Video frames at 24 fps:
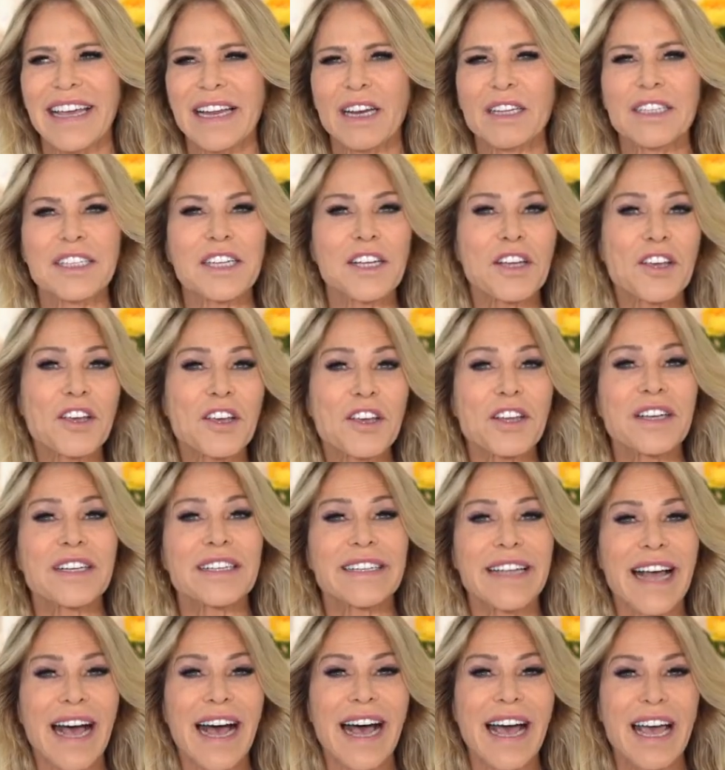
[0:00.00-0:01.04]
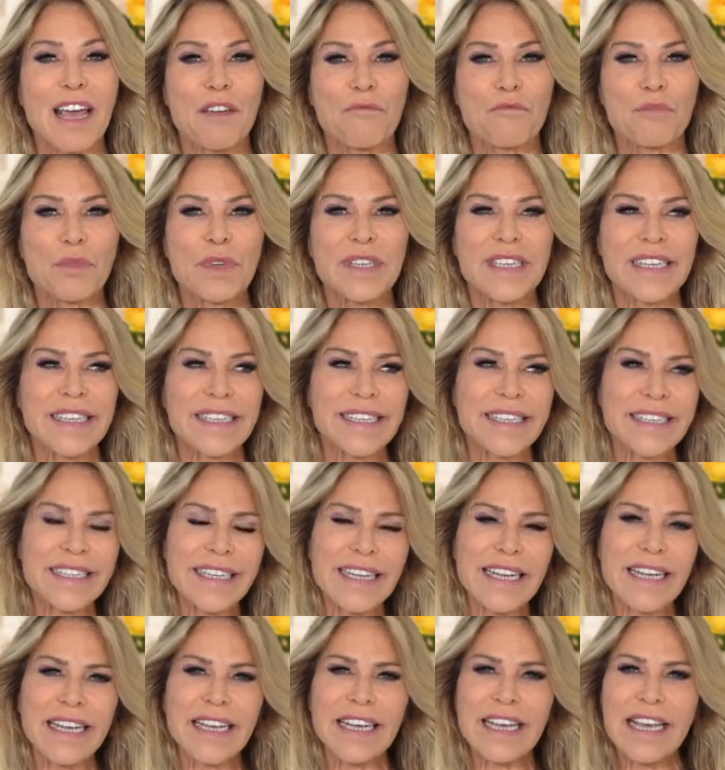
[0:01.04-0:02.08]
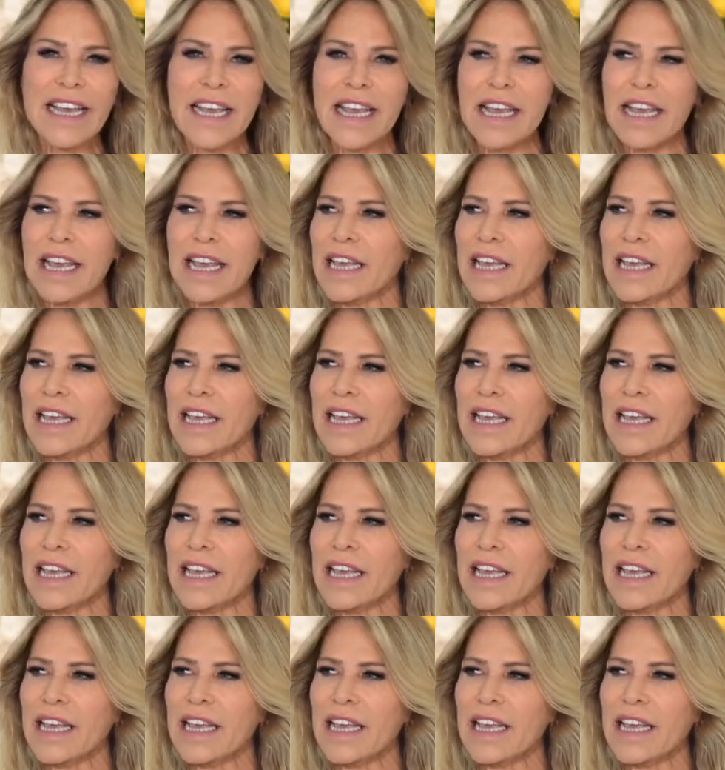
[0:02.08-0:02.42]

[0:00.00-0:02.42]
it's a good time to see,